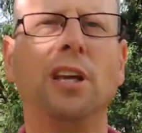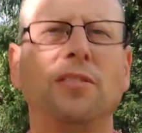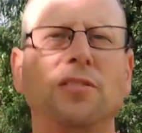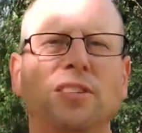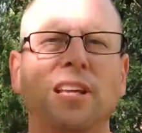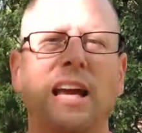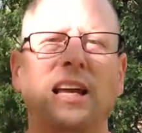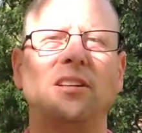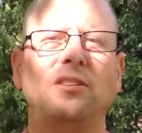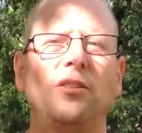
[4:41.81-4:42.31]

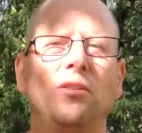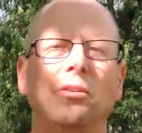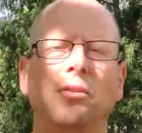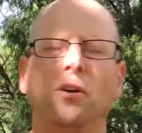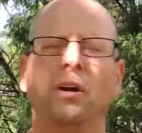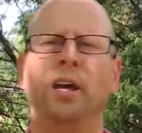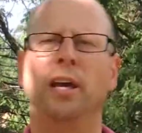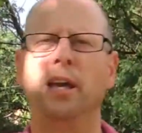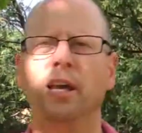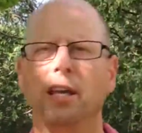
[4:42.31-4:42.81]
gives that to
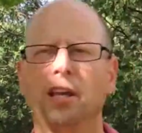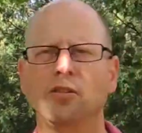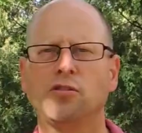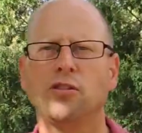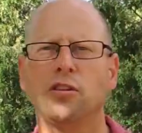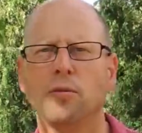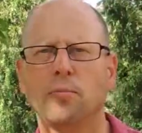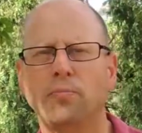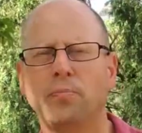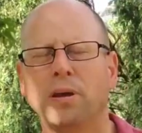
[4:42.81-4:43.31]
you,
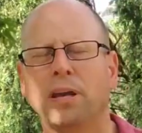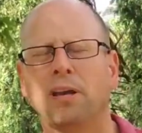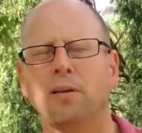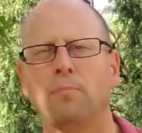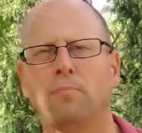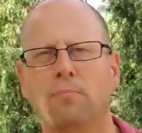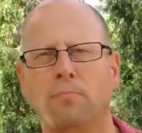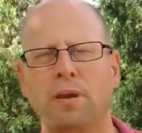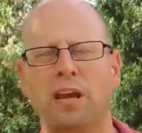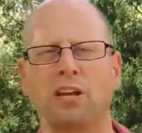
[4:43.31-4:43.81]
gives you the
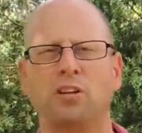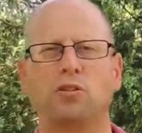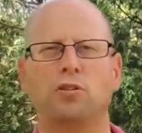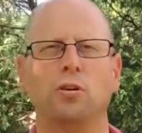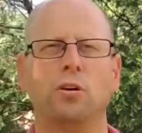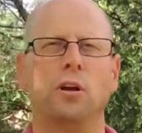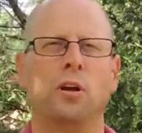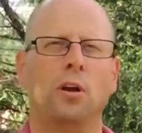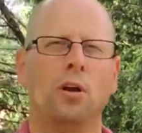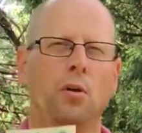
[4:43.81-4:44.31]

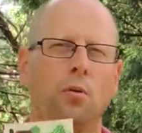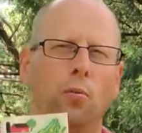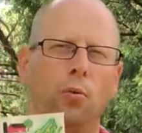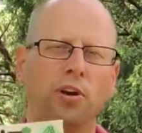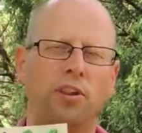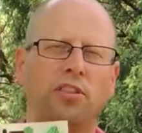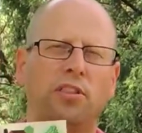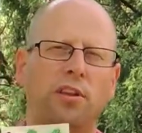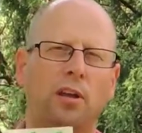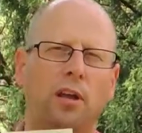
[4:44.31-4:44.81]
picture.
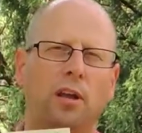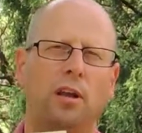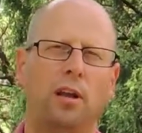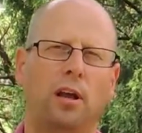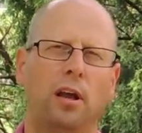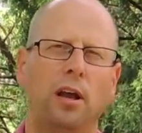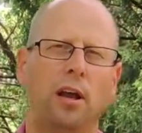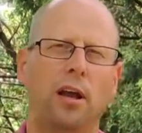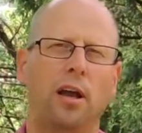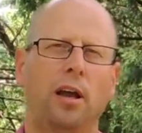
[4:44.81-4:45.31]
With
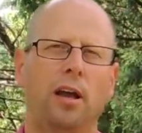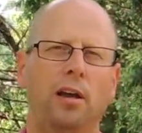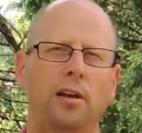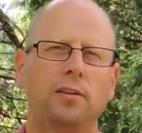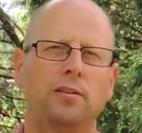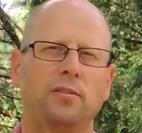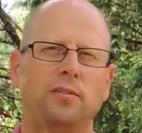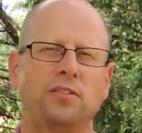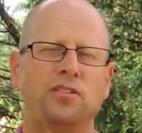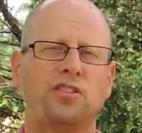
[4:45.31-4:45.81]

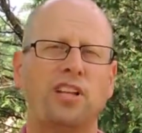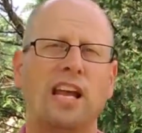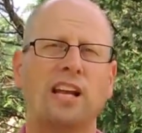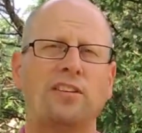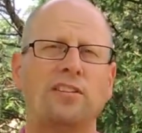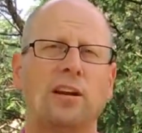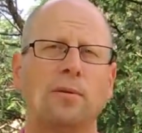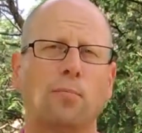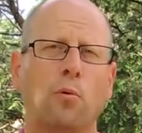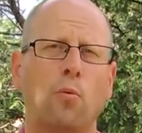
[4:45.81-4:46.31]
the
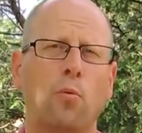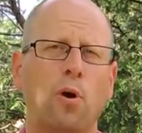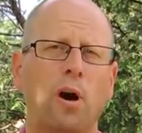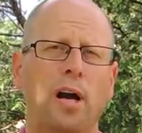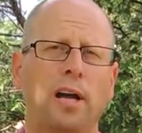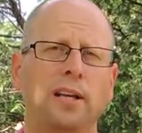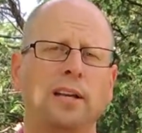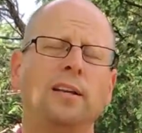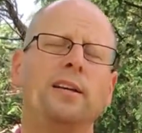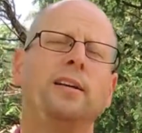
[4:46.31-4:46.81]
standard number
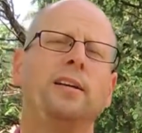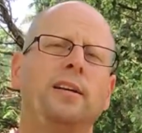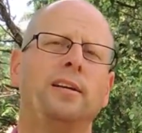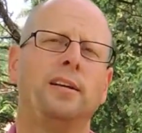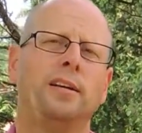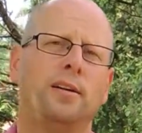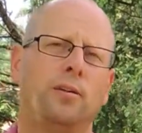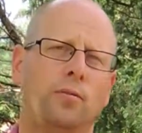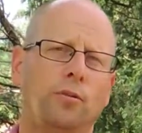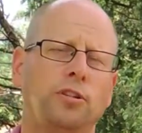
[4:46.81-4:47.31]
1,
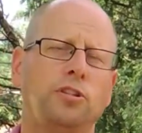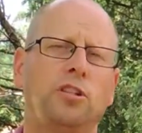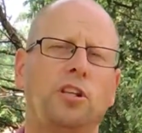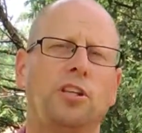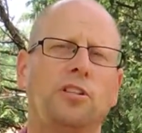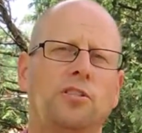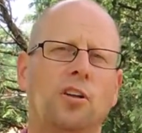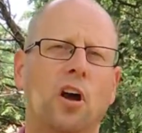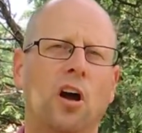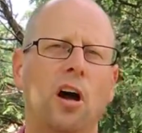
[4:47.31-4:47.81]
which
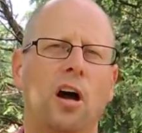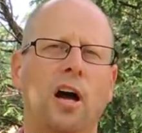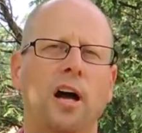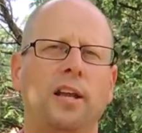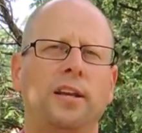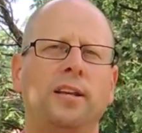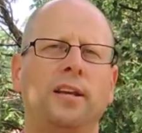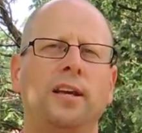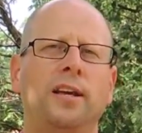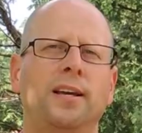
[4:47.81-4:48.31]
is
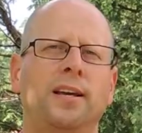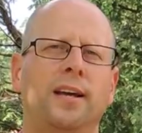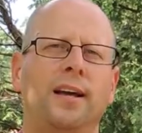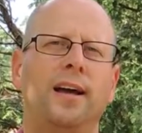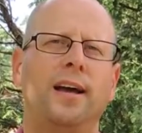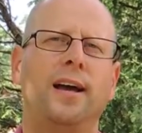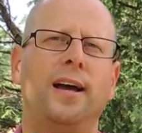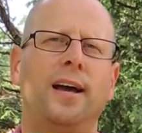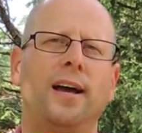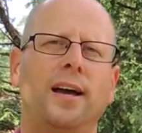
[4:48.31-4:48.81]
on
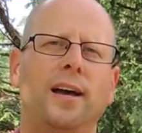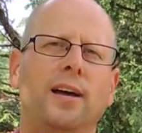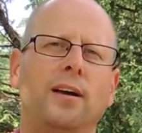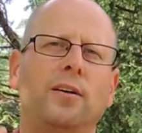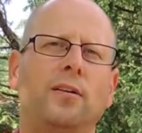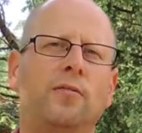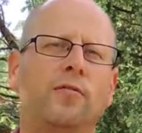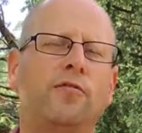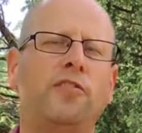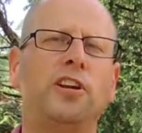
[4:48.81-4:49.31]

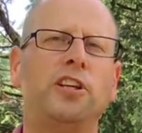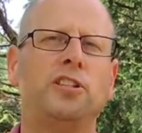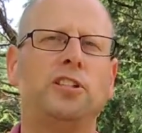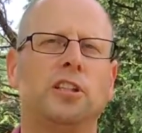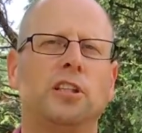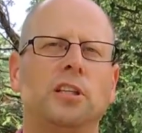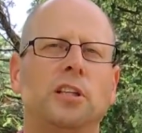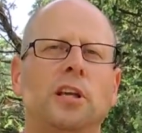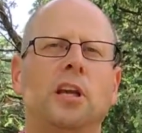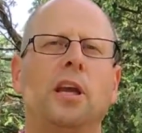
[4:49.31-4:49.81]

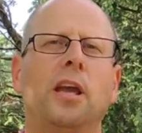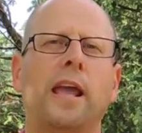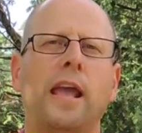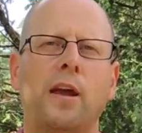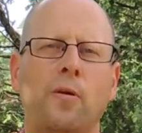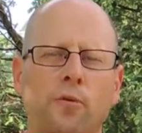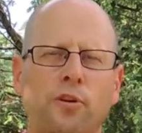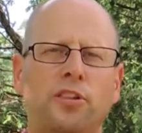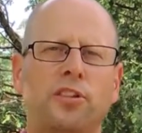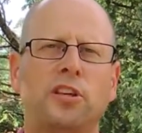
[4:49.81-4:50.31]
vision,
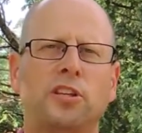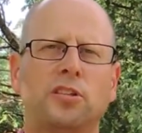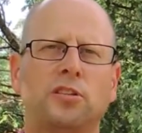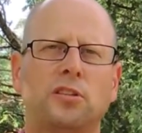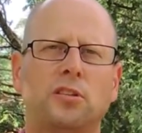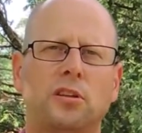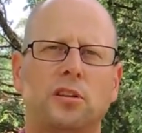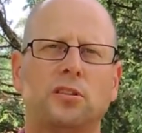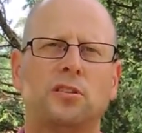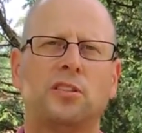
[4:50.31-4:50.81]
and with
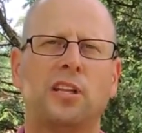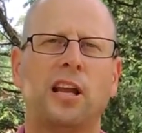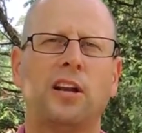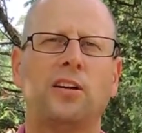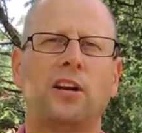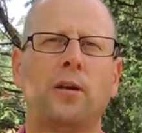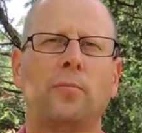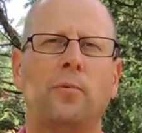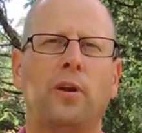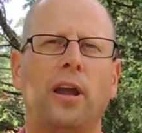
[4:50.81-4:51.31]
this
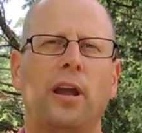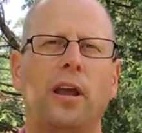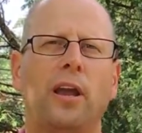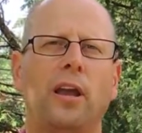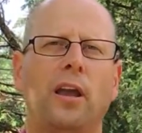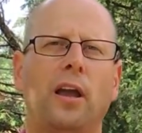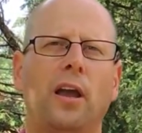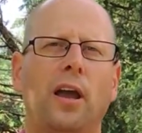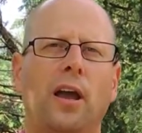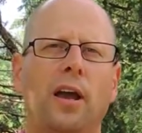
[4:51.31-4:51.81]
standard number
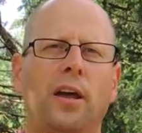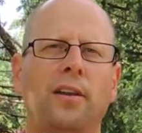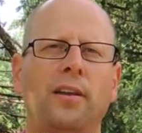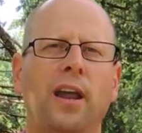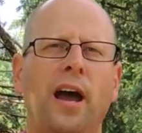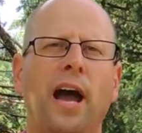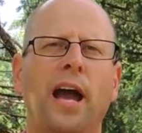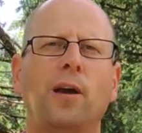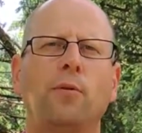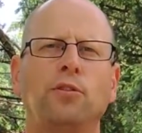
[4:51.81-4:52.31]

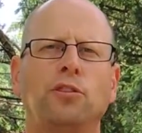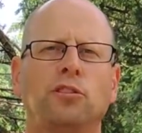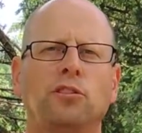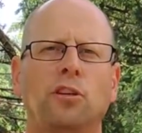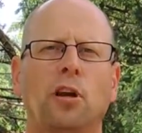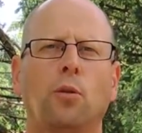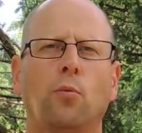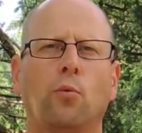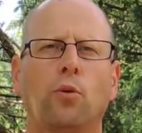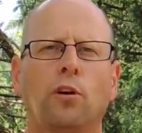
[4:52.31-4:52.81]
9, which
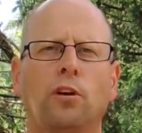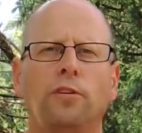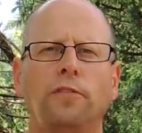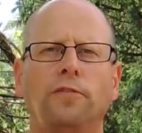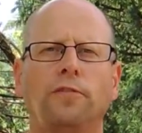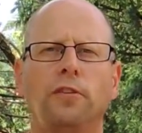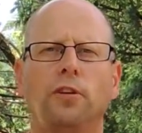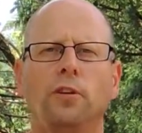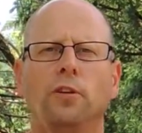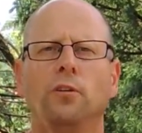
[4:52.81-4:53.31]
is on
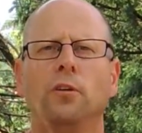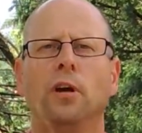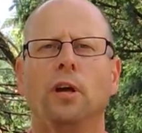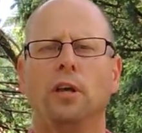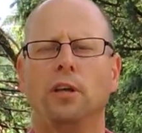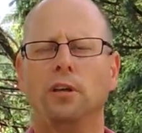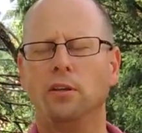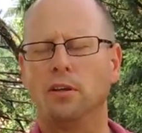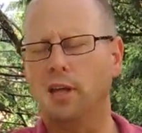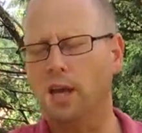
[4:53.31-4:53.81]
worldview,
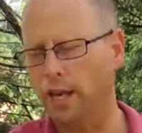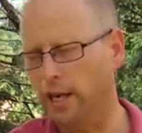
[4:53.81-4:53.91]
you